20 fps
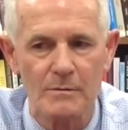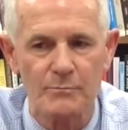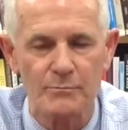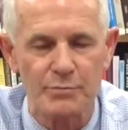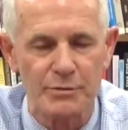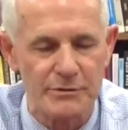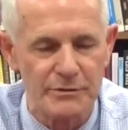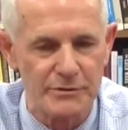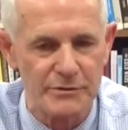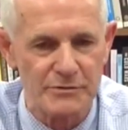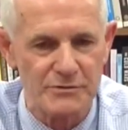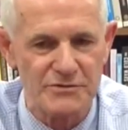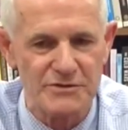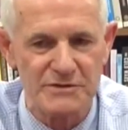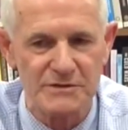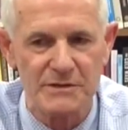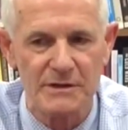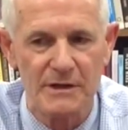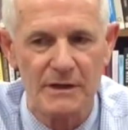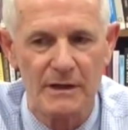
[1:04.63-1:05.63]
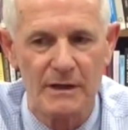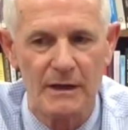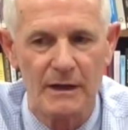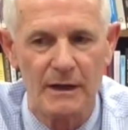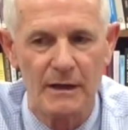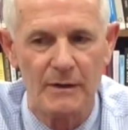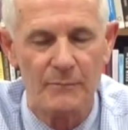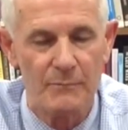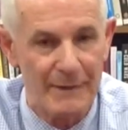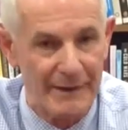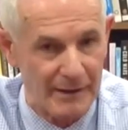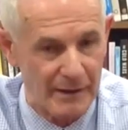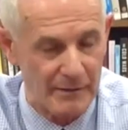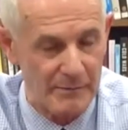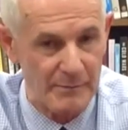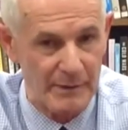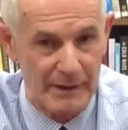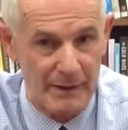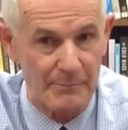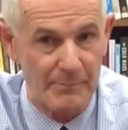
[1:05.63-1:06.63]
produced,
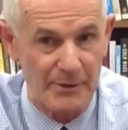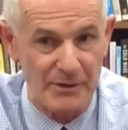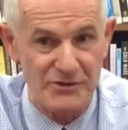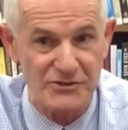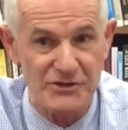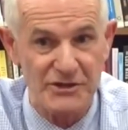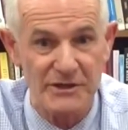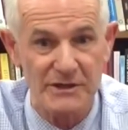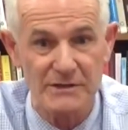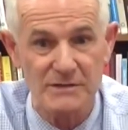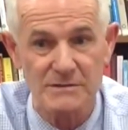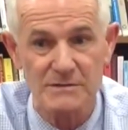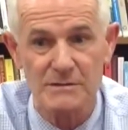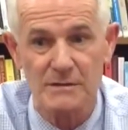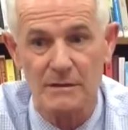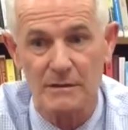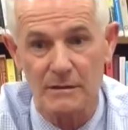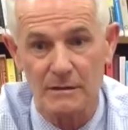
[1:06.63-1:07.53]
make up our genes